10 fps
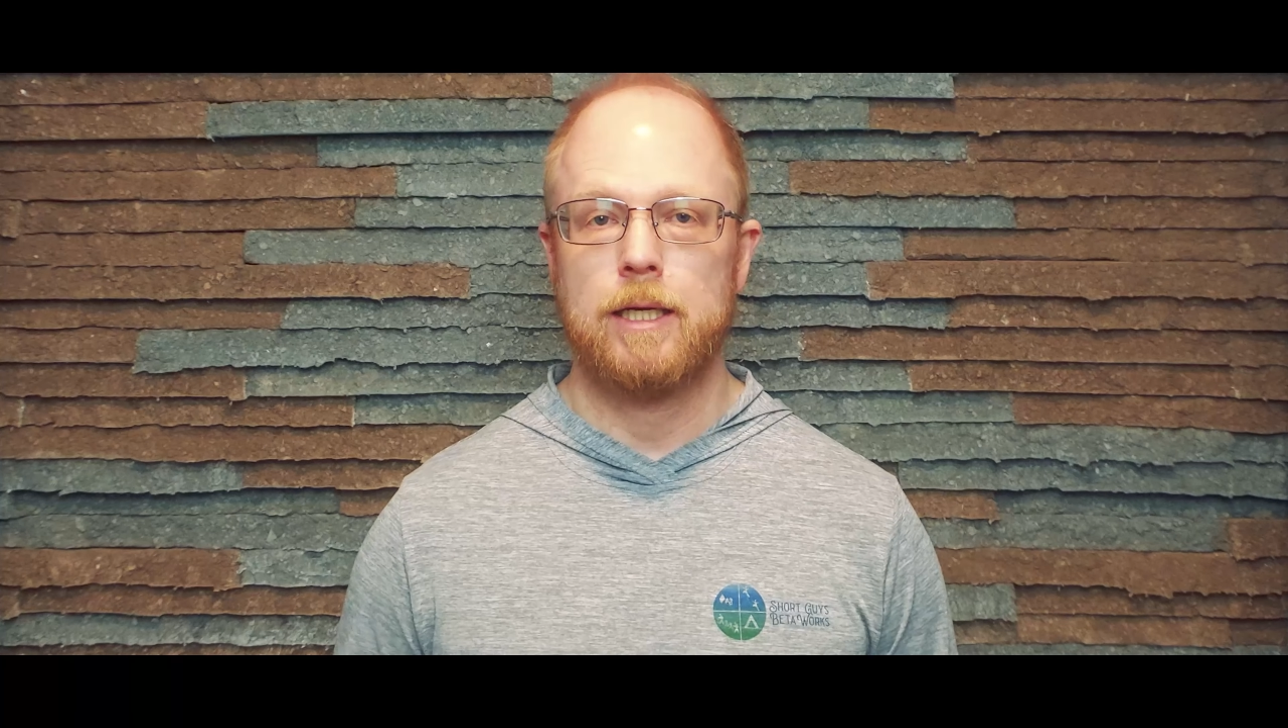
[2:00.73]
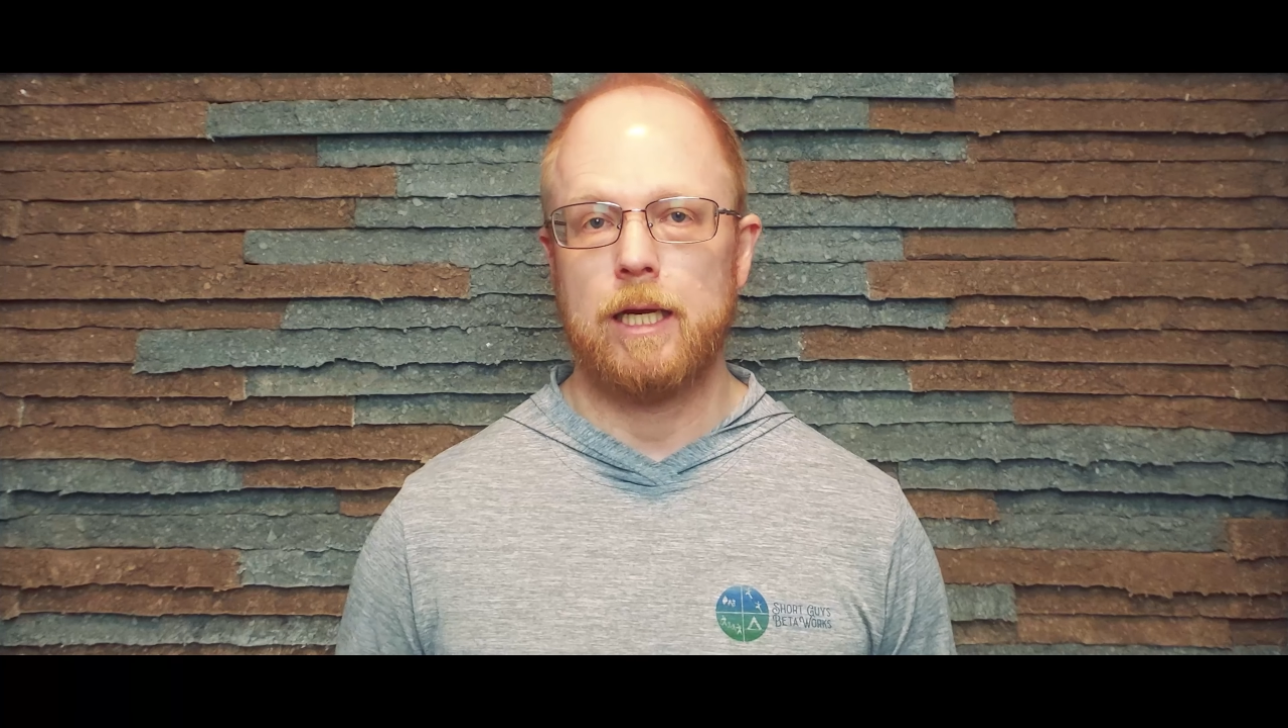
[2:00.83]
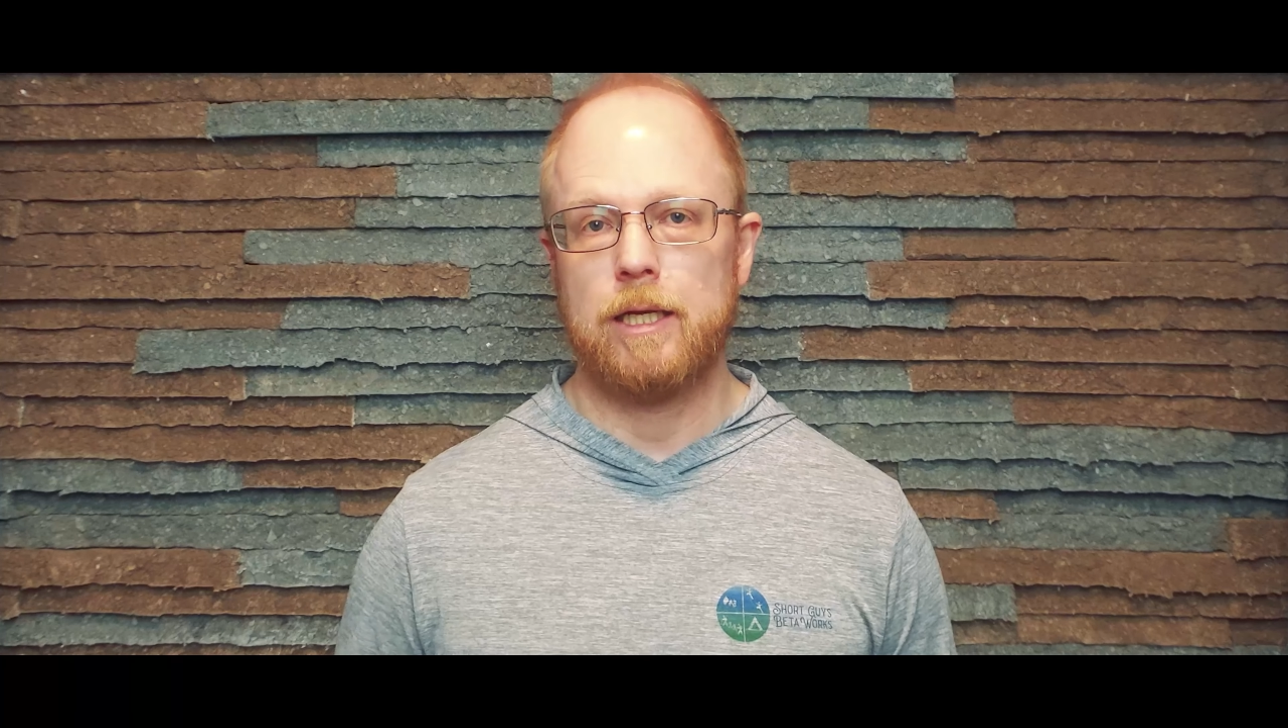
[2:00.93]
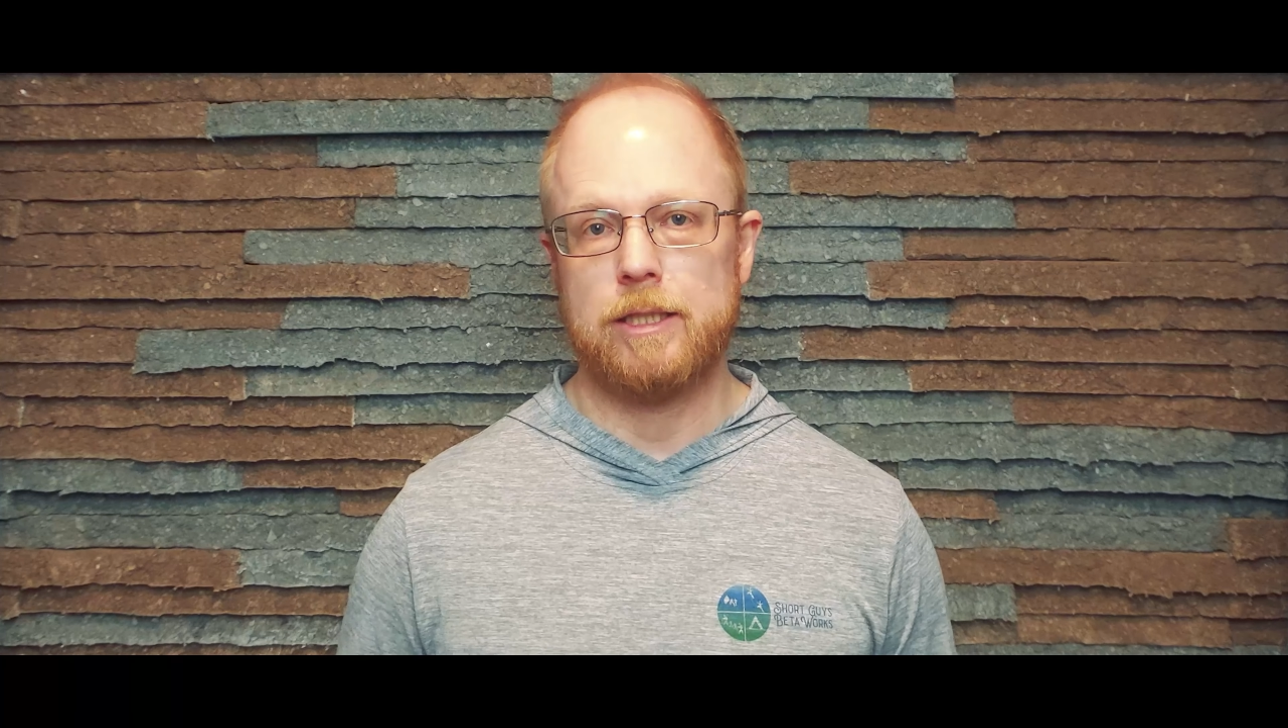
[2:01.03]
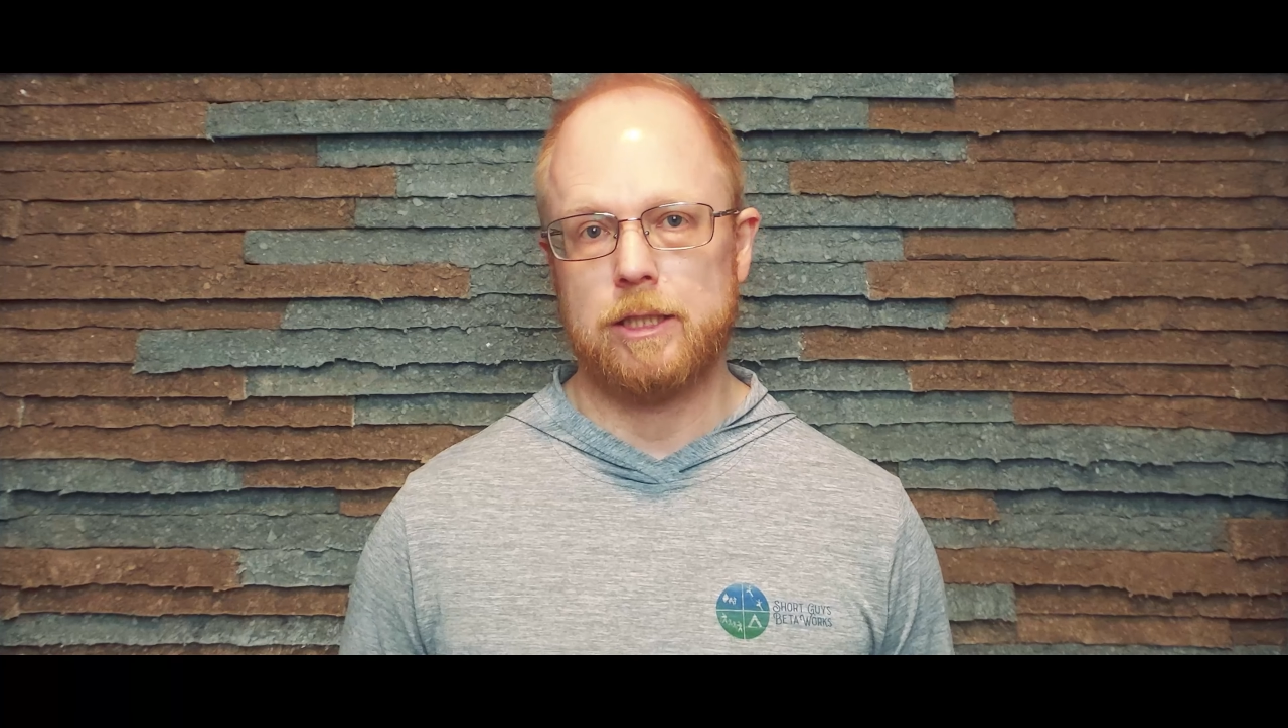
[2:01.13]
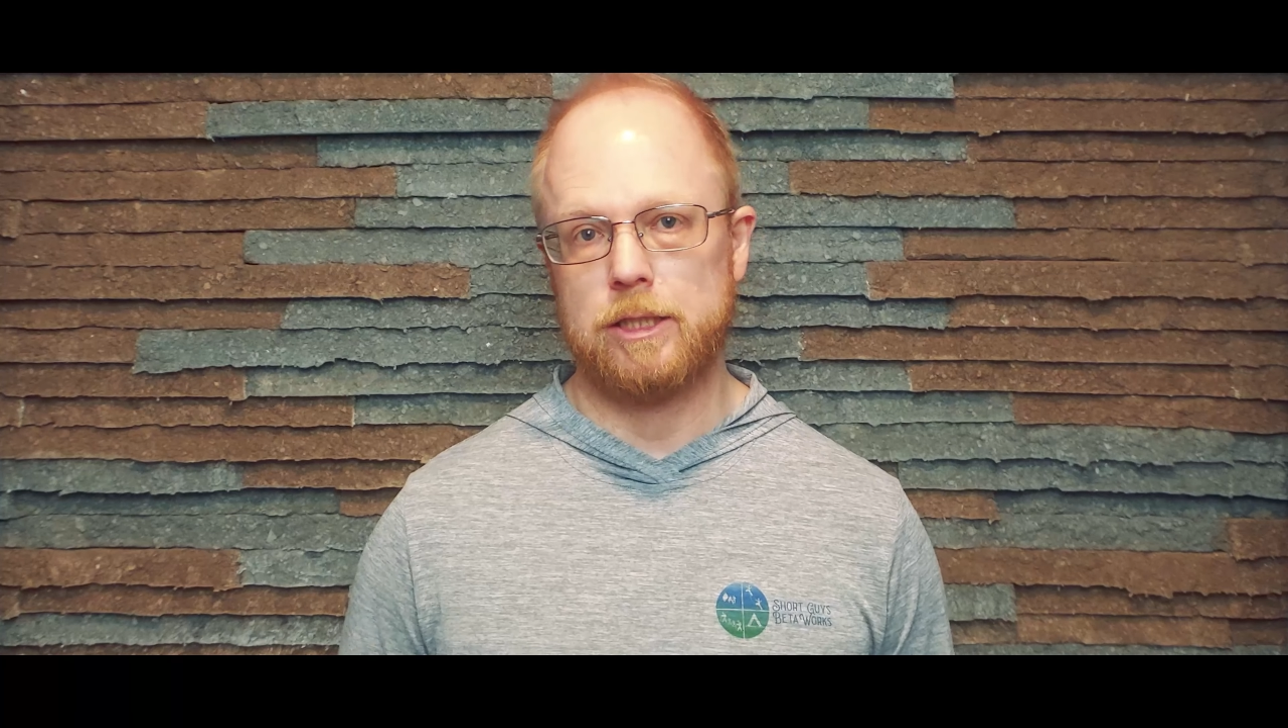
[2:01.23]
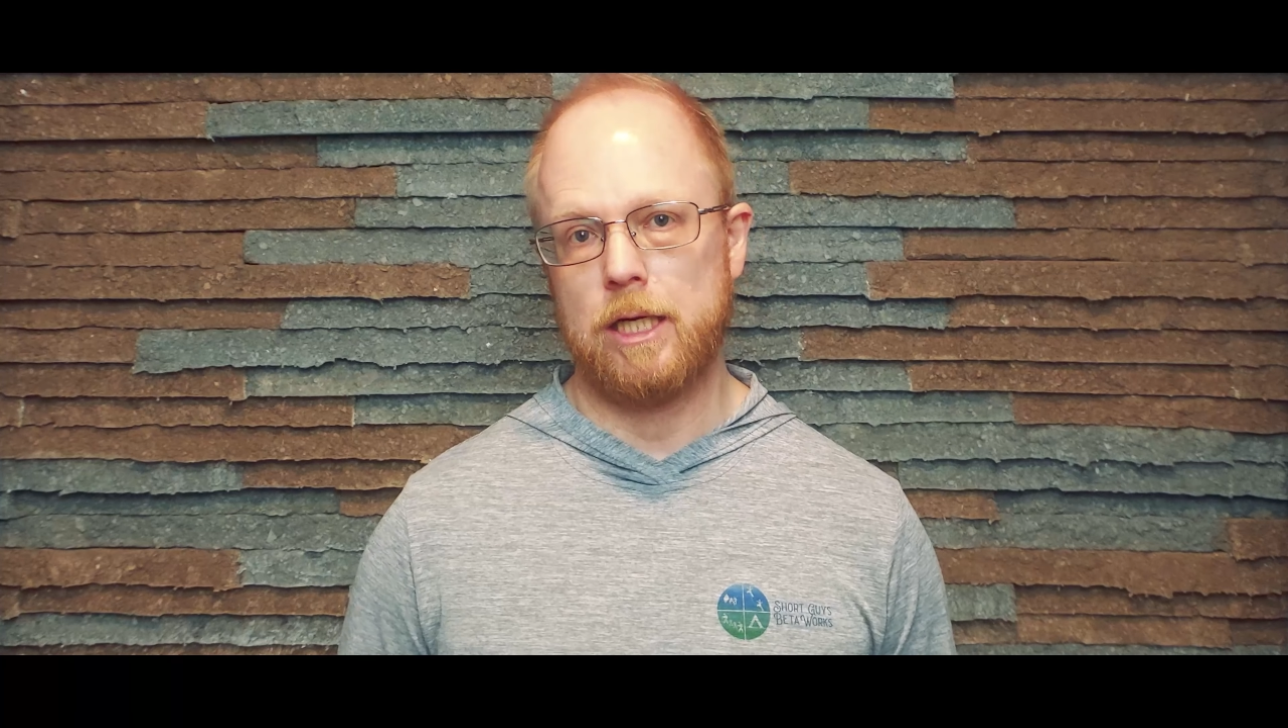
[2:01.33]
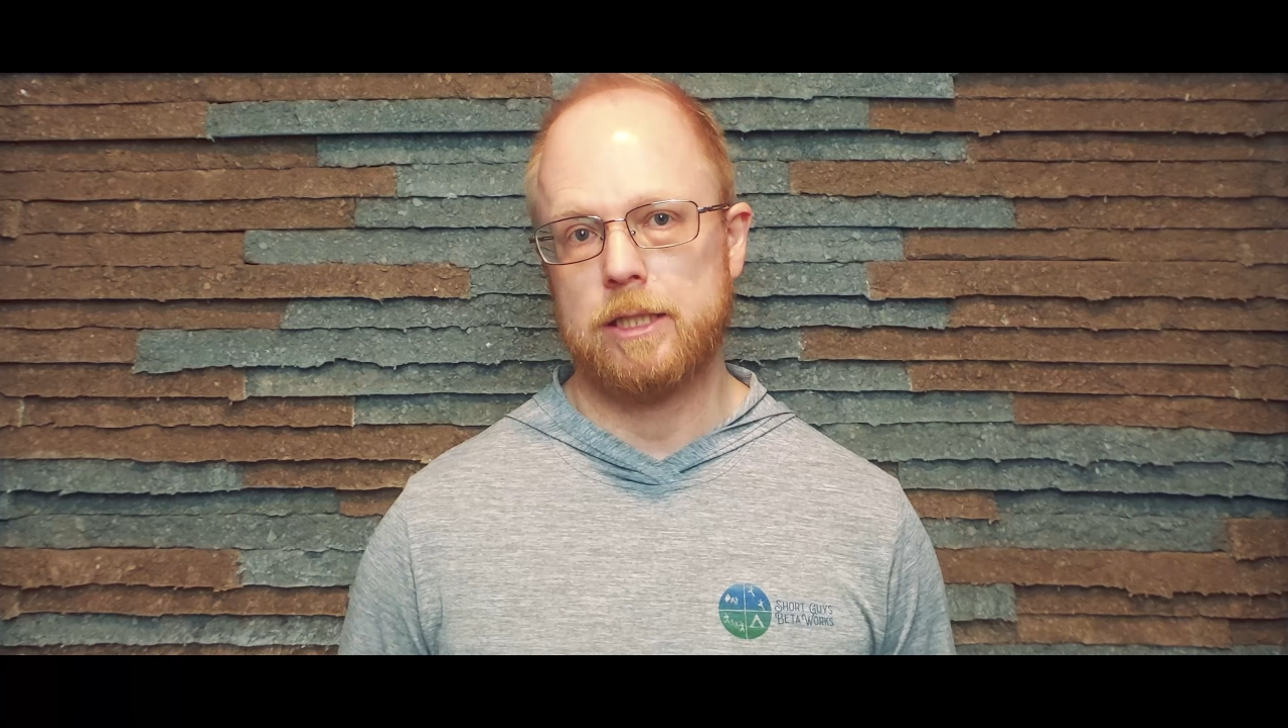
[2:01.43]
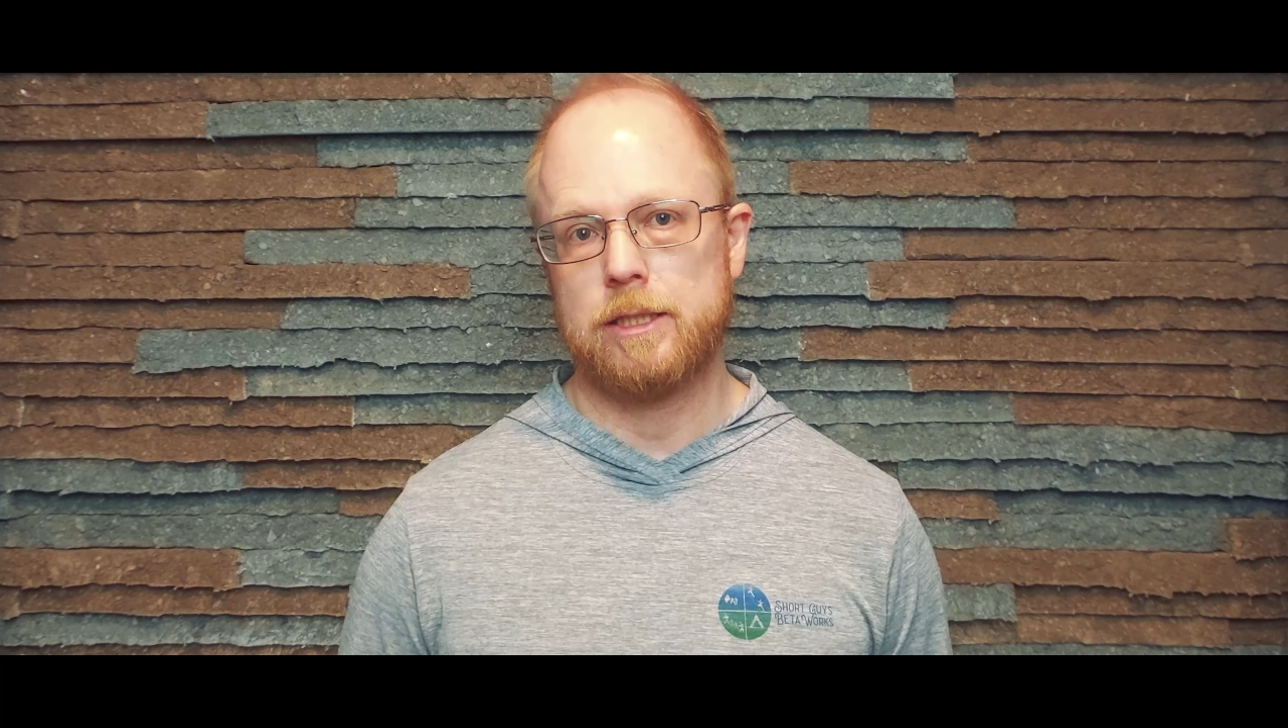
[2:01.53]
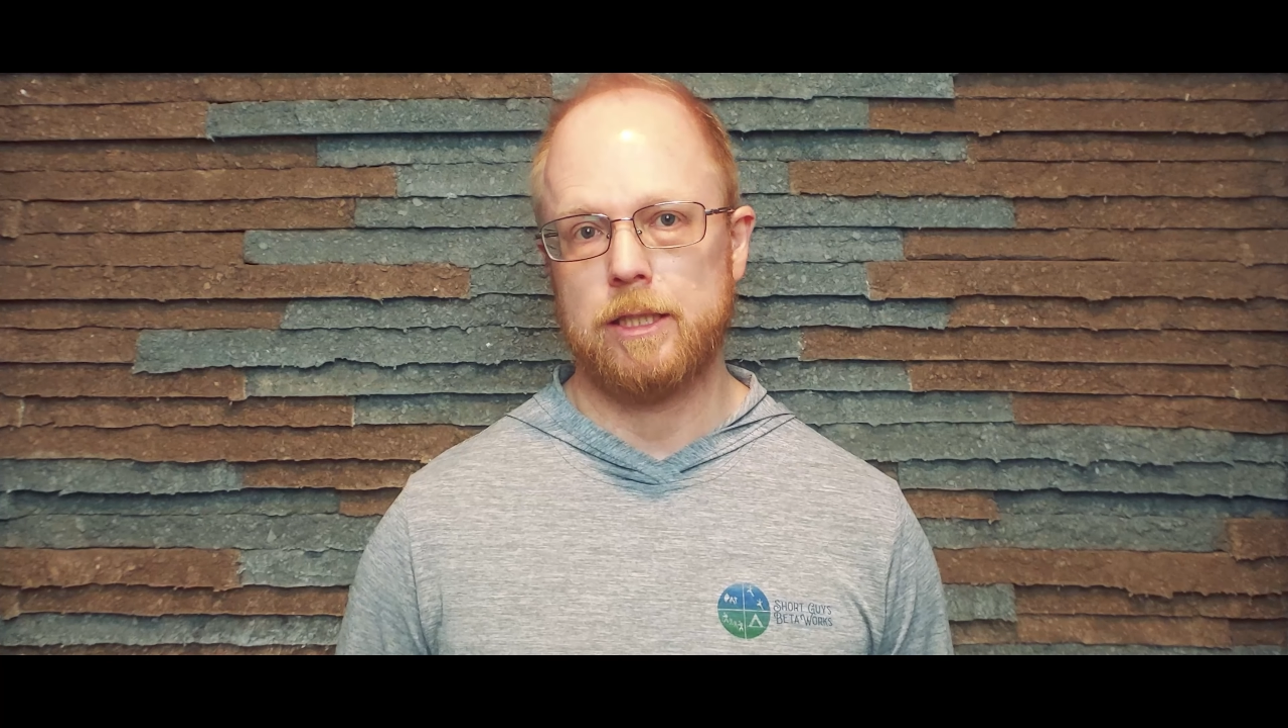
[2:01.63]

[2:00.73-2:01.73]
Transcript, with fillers: Getting these adjusted